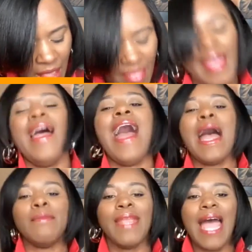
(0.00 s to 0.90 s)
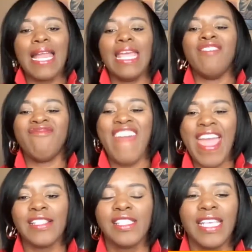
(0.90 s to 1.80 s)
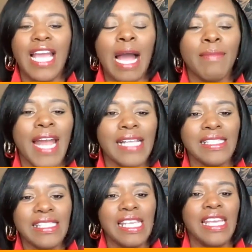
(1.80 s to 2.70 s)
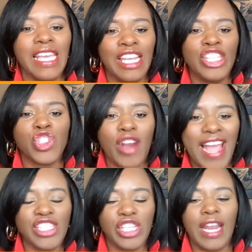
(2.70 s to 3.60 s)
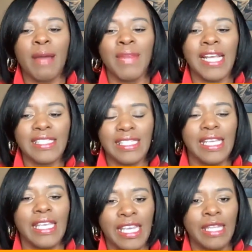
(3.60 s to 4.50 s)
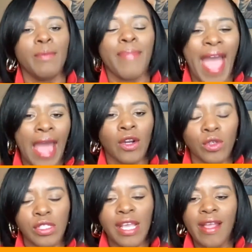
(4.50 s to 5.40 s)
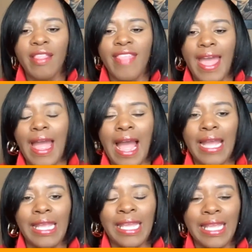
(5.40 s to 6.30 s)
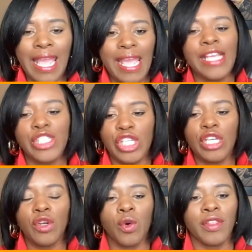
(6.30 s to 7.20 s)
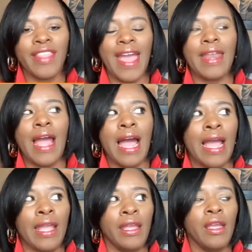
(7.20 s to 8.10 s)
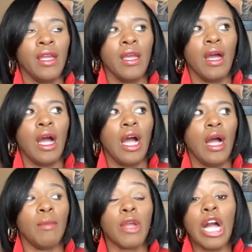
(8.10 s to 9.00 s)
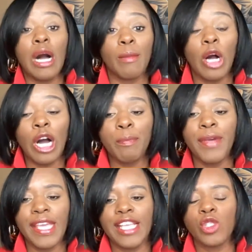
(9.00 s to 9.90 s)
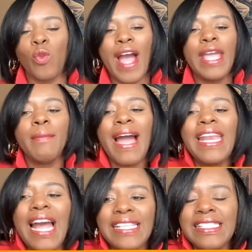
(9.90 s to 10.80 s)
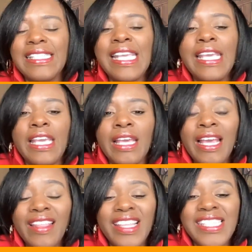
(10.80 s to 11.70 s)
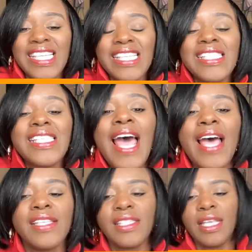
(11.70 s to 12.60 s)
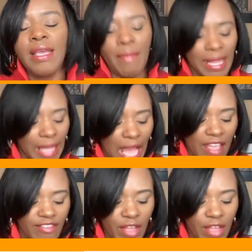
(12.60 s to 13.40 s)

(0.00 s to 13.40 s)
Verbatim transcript: that I'm not advancing? I'm not seeing any traction. I'm not seeing any battles that I engage in or that I um, come up against? Why am I not seeing the success in my life?